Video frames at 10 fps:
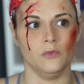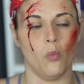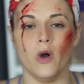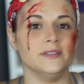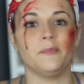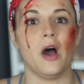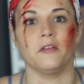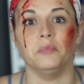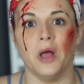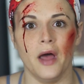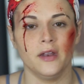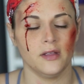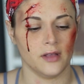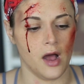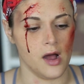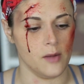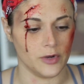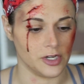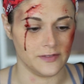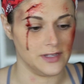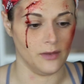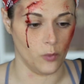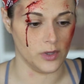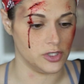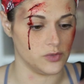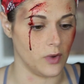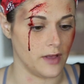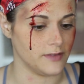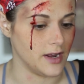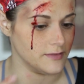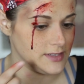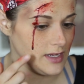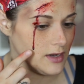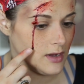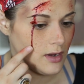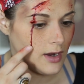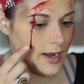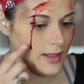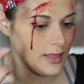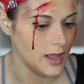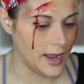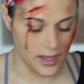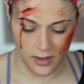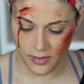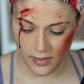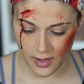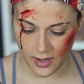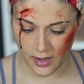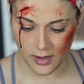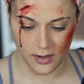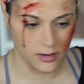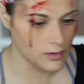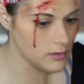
one spot of blood, which is what I've kind of seen. I like the